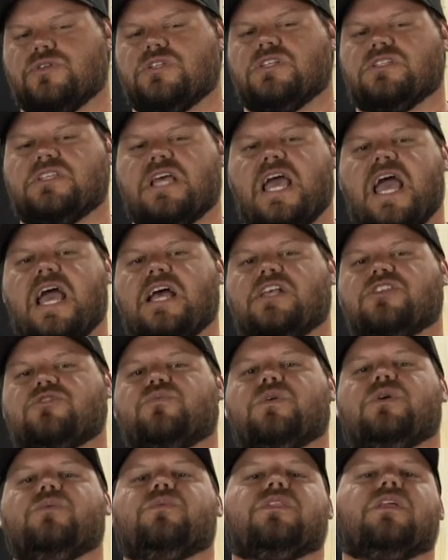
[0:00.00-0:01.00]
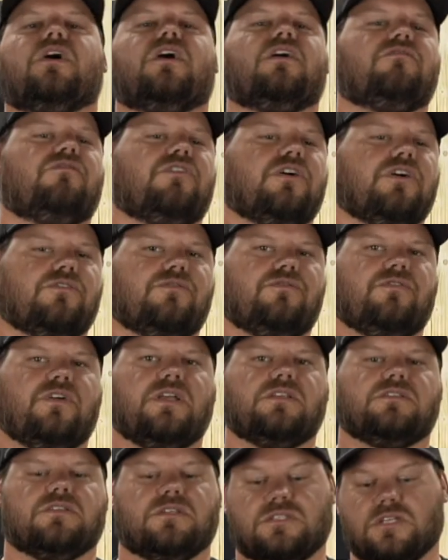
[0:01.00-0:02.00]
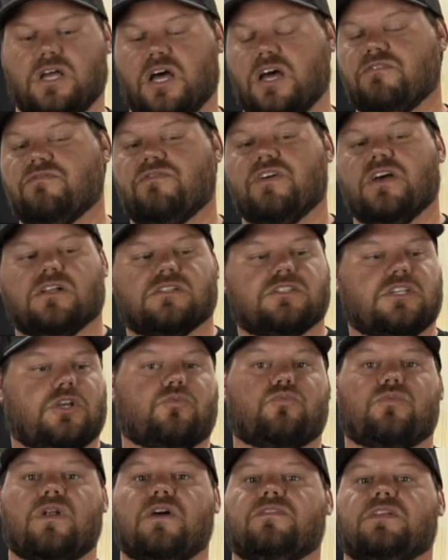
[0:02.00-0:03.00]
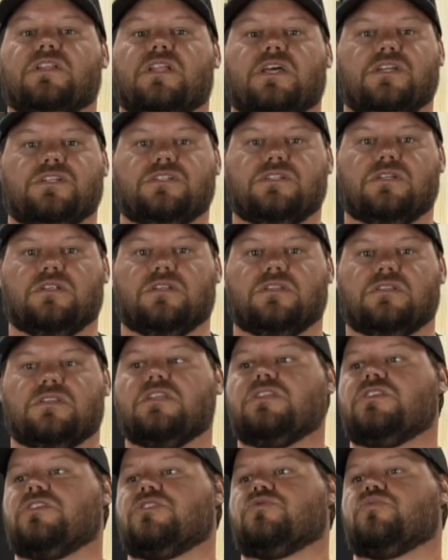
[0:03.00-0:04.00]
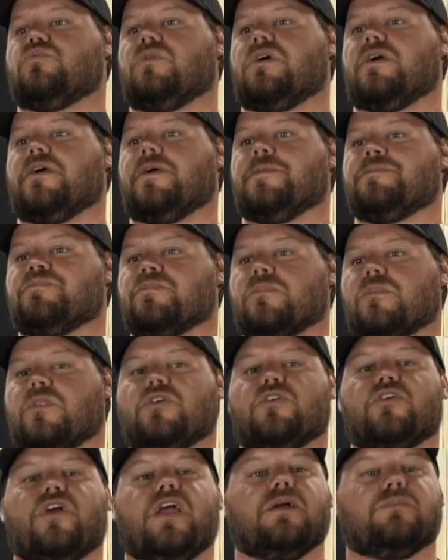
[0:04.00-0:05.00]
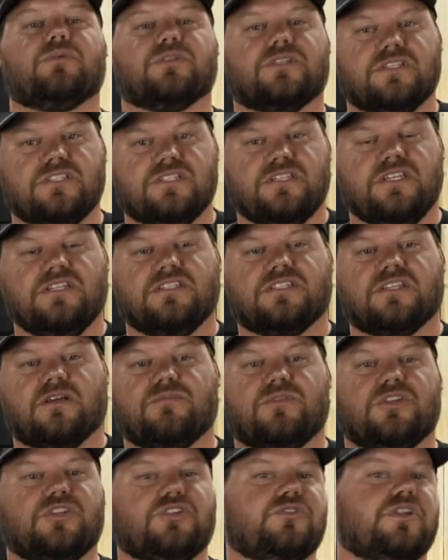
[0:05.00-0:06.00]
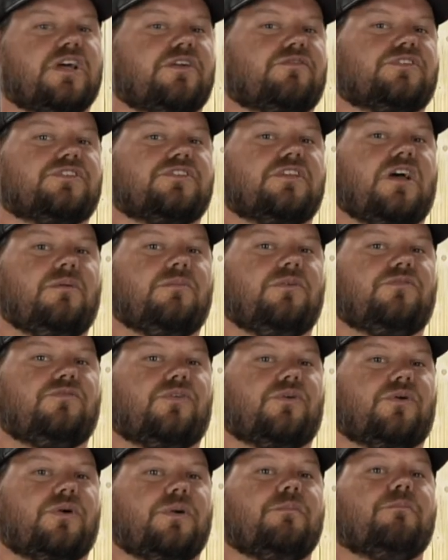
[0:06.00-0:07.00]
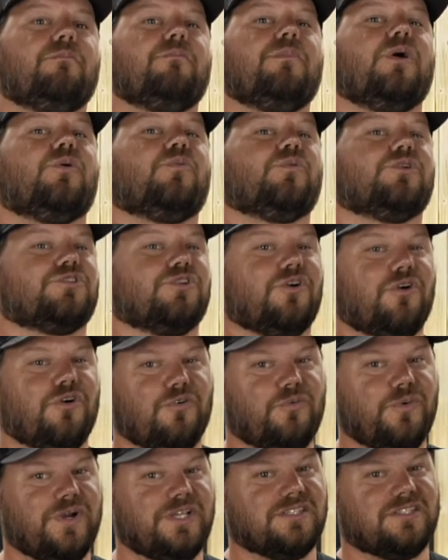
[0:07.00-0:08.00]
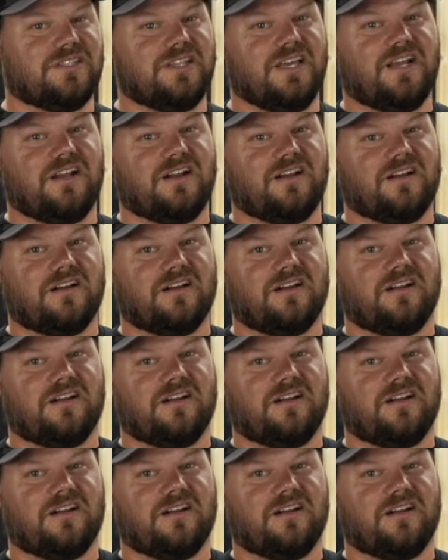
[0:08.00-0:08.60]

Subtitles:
says, as we with unveiled faces. Unveiled is like revelation. This is where you're able to see something you never saw before, but was always there.